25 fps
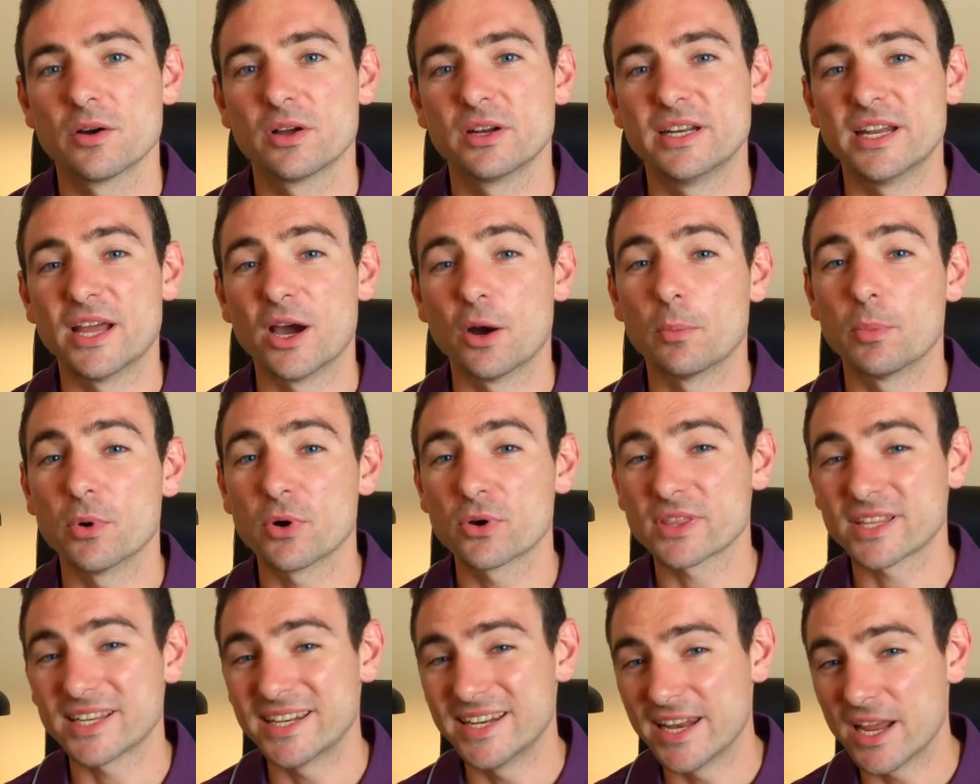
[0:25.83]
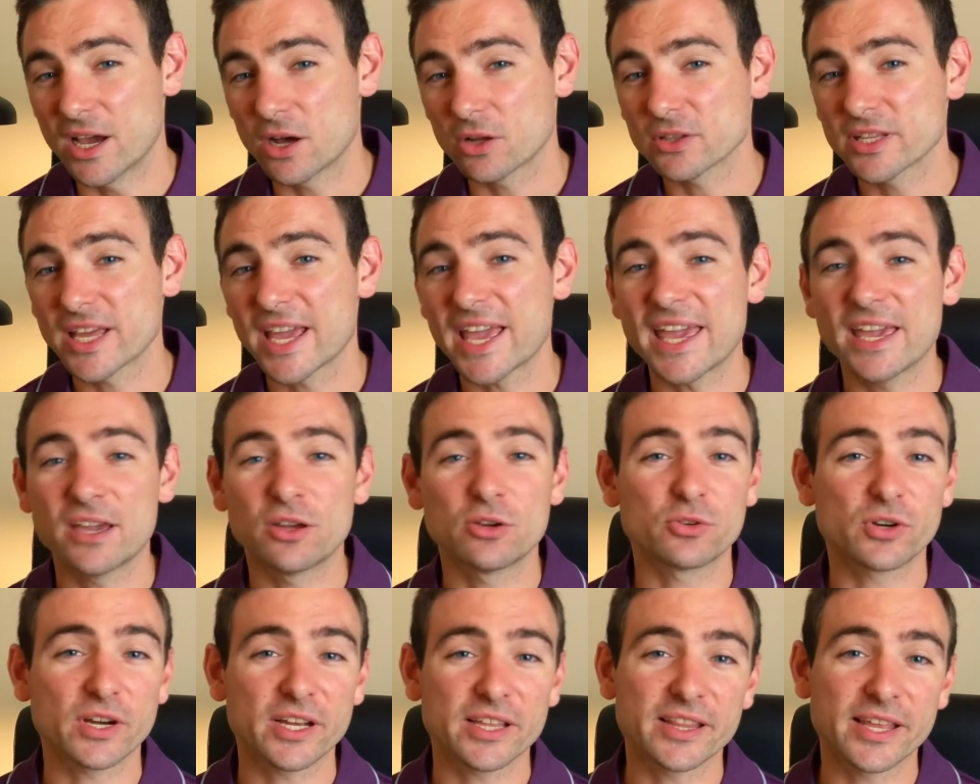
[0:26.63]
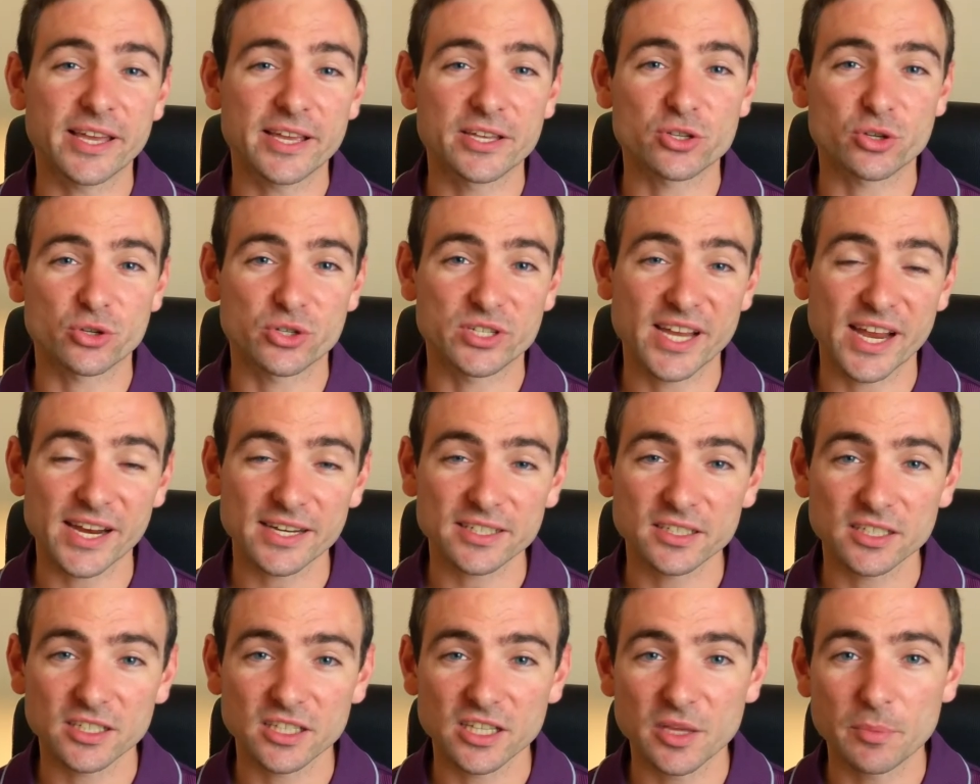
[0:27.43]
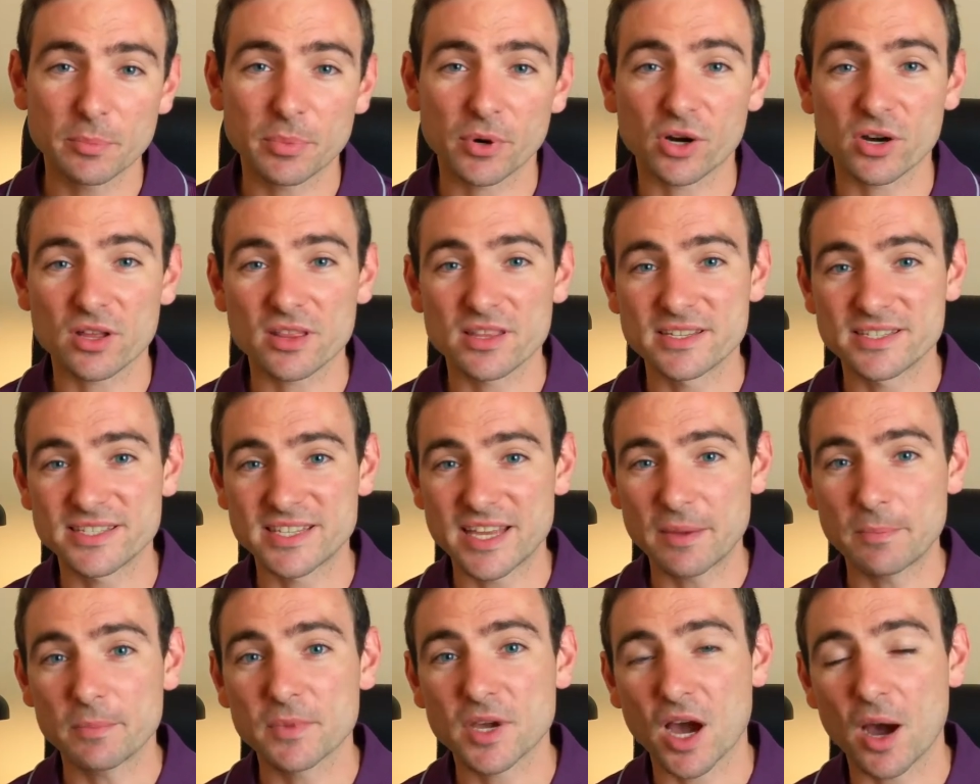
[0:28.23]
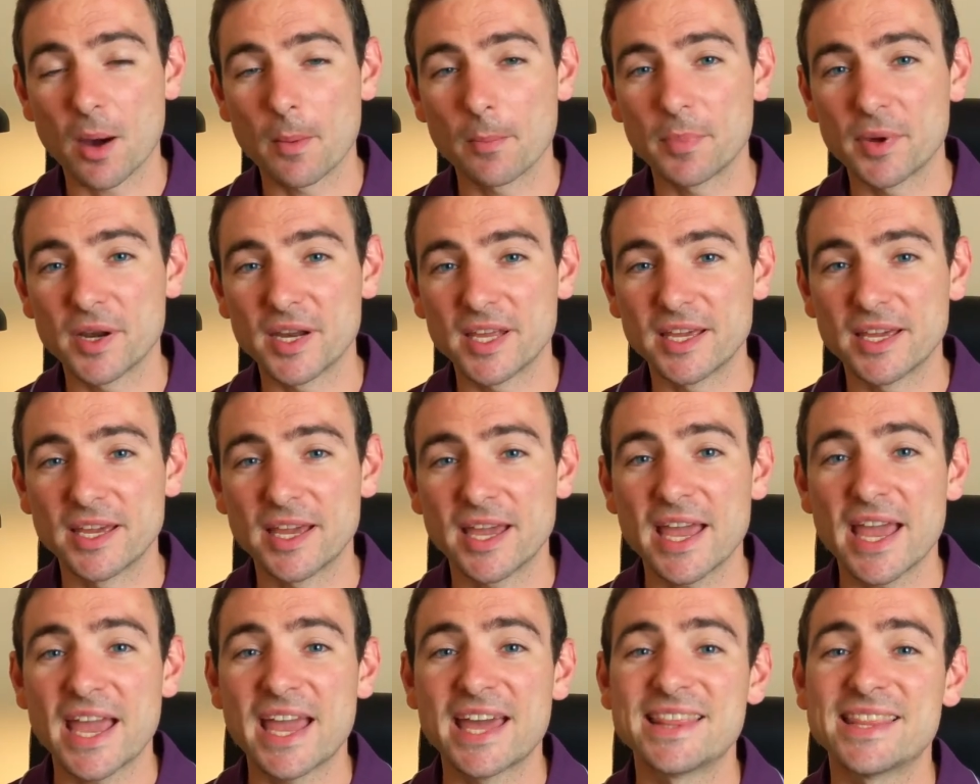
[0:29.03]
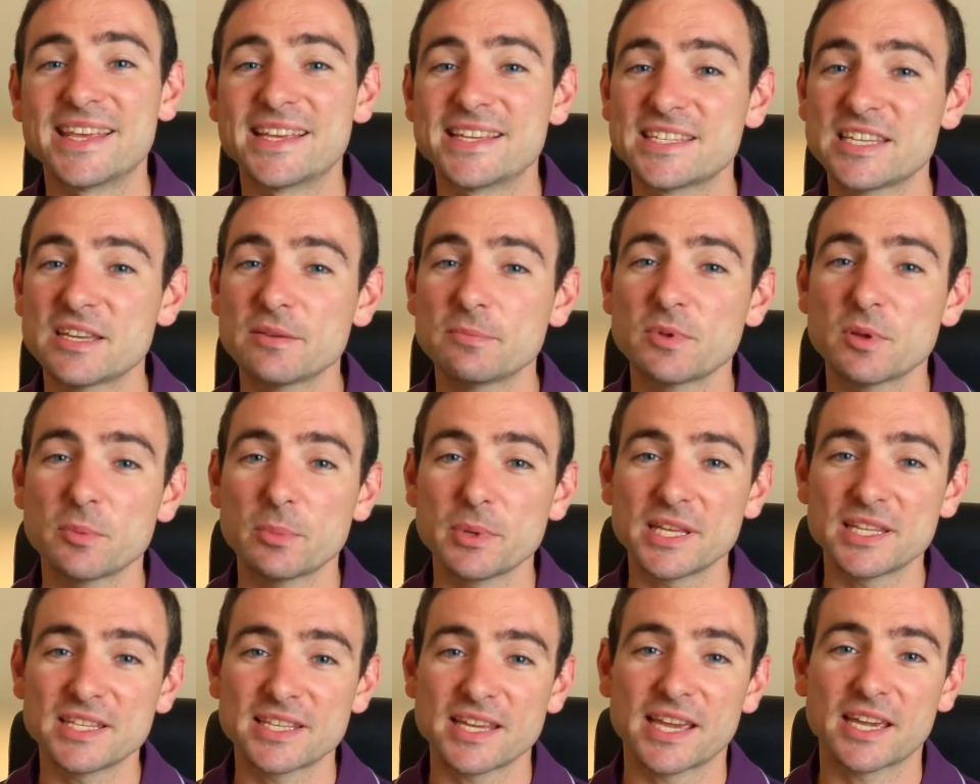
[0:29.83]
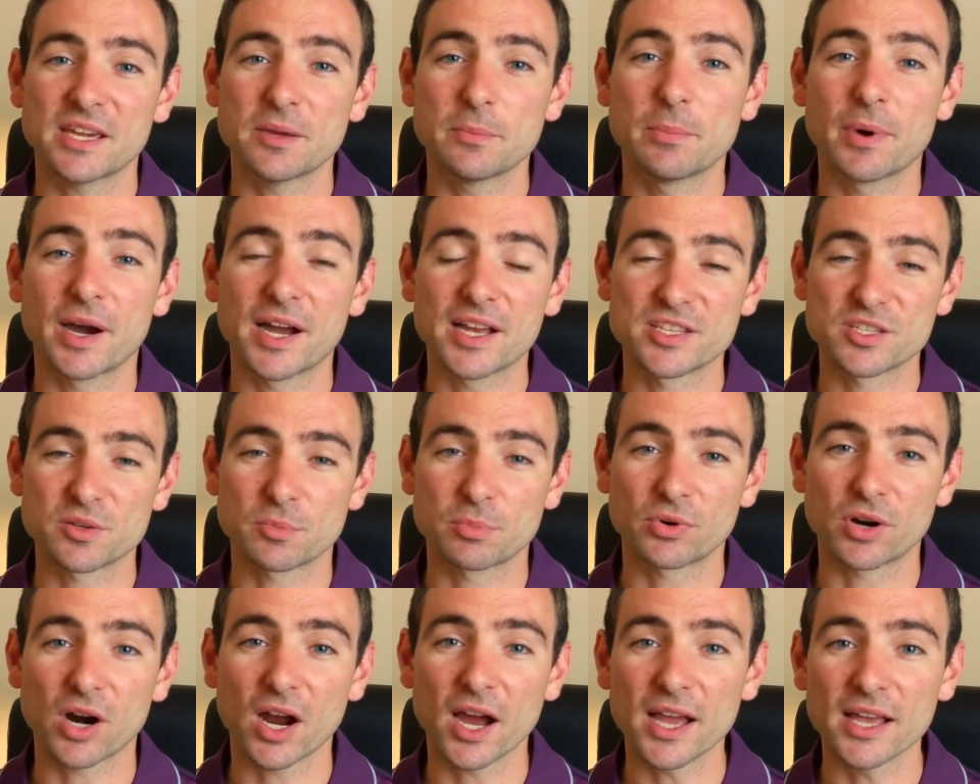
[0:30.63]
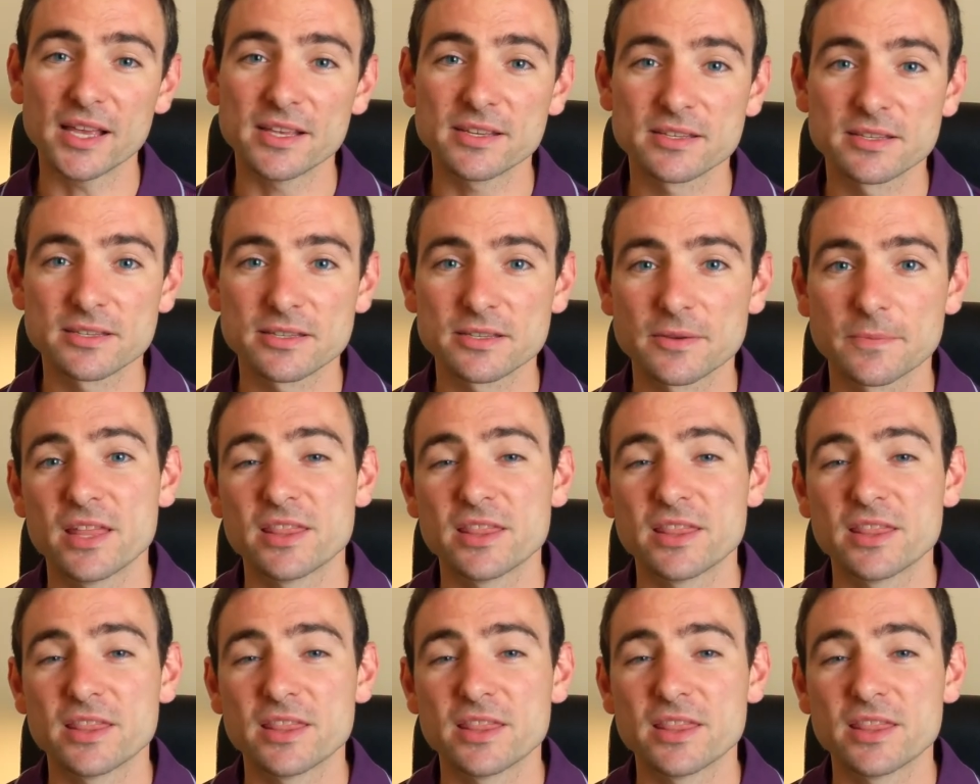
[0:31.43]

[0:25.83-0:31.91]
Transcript: Now, both Nelnet and Great Lakes are technically part of the same company, and they seem to be taken by surprise.